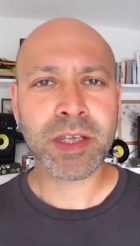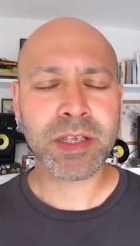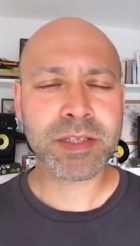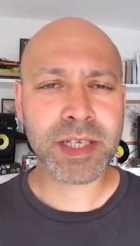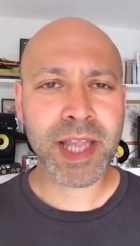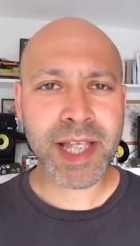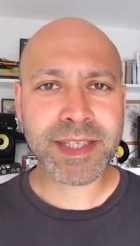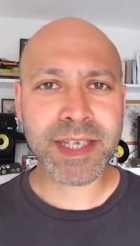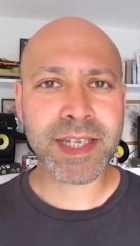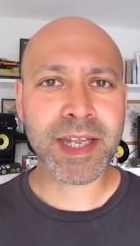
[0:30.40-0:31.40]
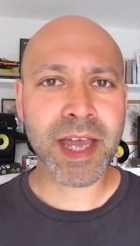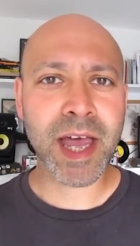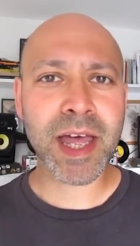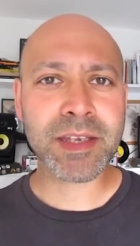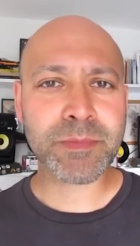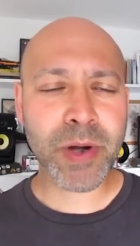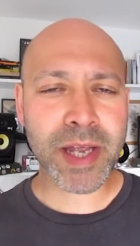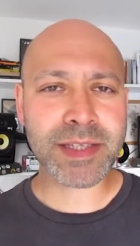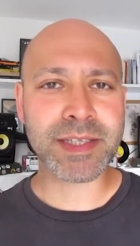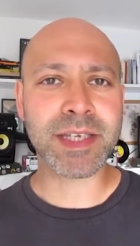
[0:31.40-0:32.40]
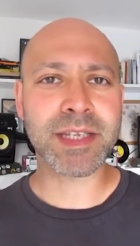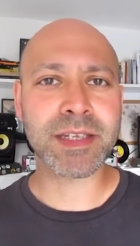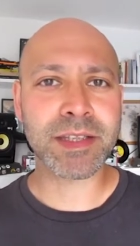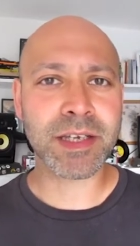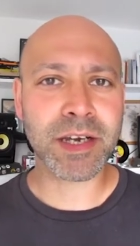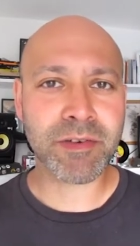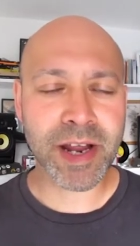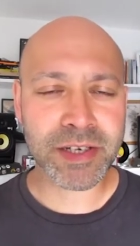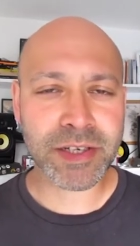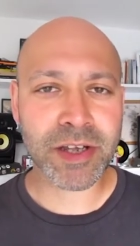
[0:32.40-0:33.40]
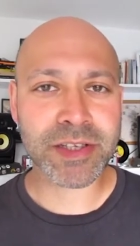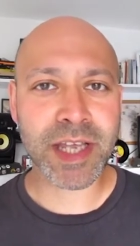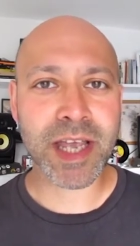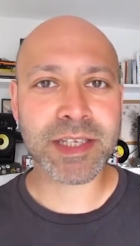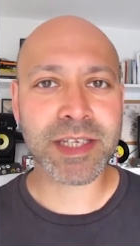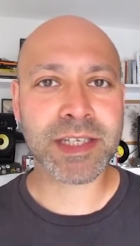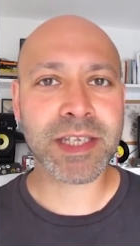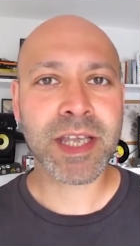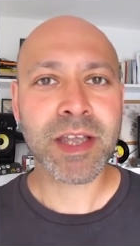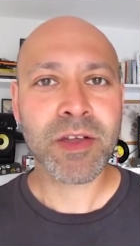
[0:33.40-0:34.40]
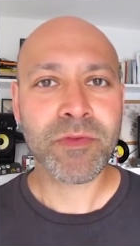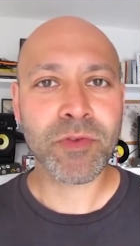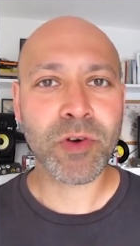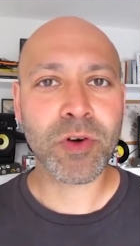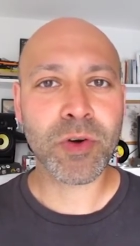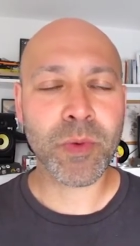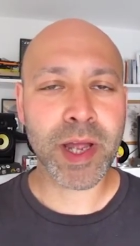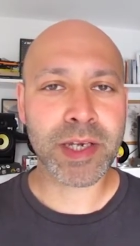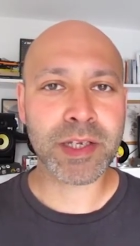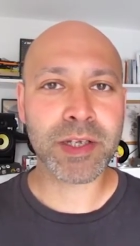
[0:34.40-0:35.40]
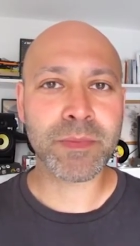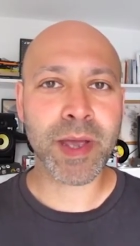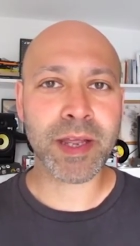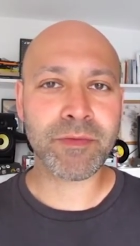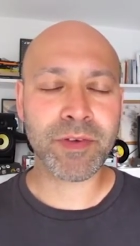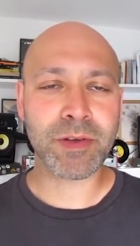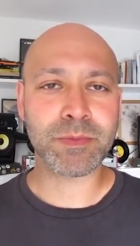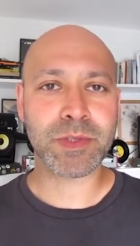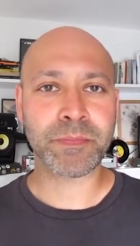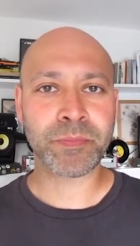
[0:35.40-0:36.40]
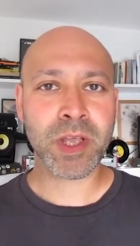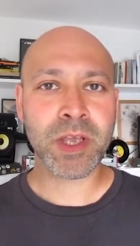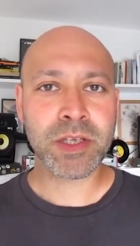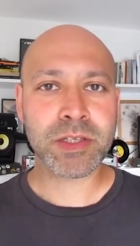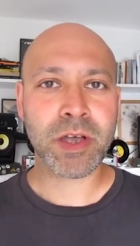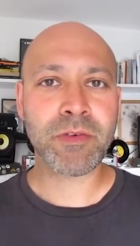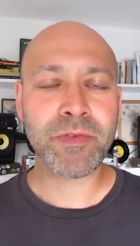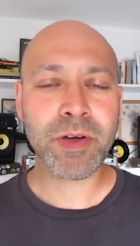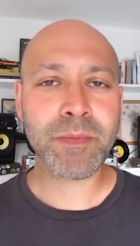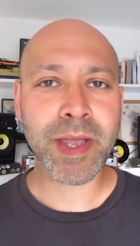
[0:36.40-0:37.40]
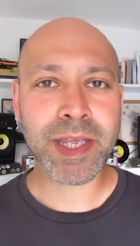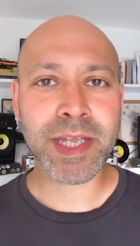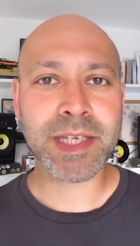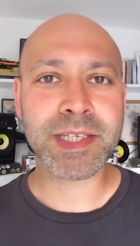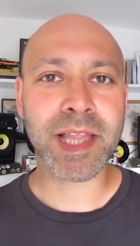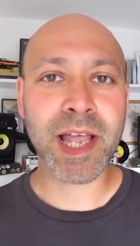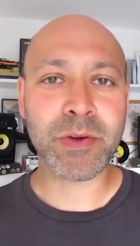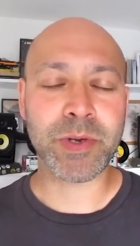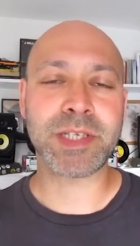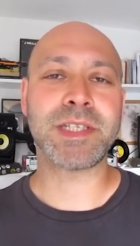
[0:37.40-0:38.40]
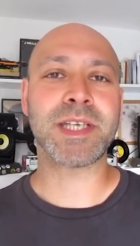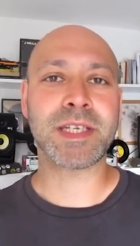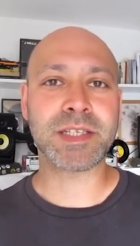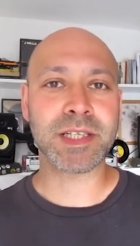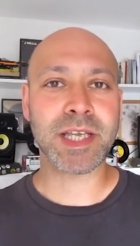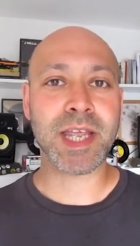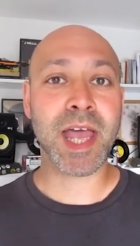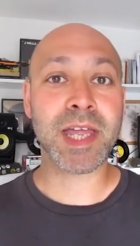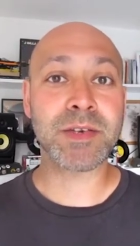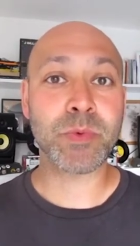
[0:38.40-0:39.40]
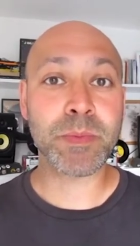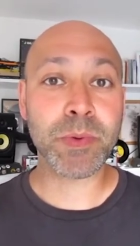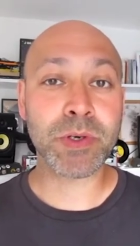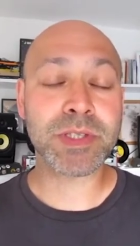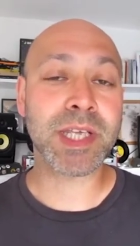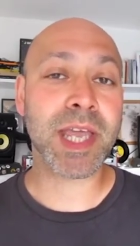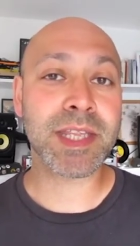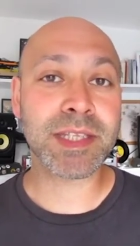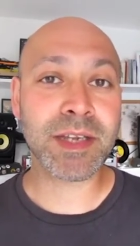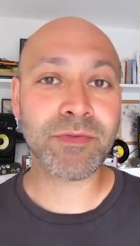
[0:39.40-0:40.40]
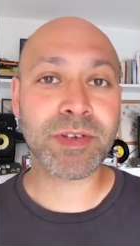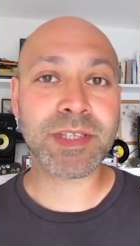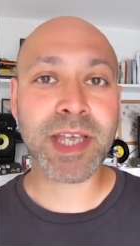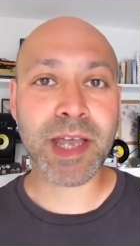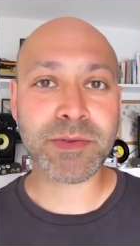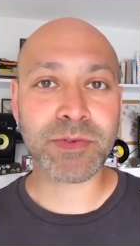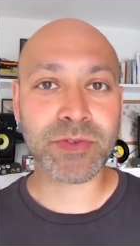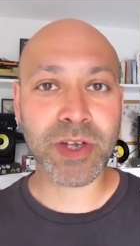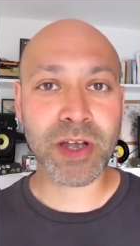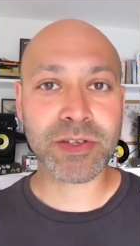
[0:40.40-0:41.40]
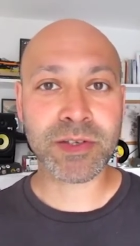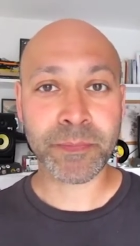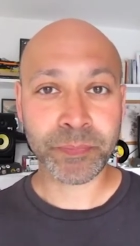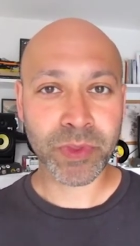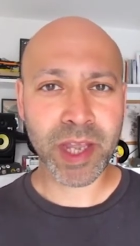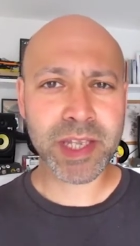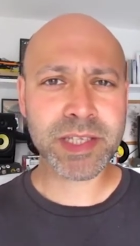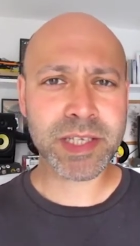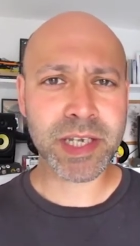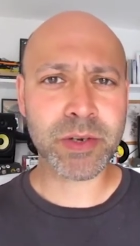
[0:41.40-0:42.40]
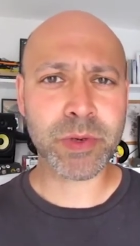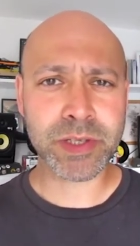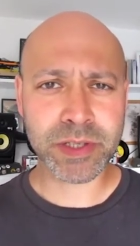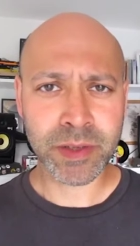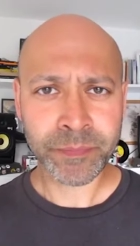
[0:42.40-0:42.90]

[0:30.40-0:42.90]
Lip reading: selecting and practicing the correct shot sizes for when you make films. So filmmaking is a language essentially, and we put together different types of shots in sequence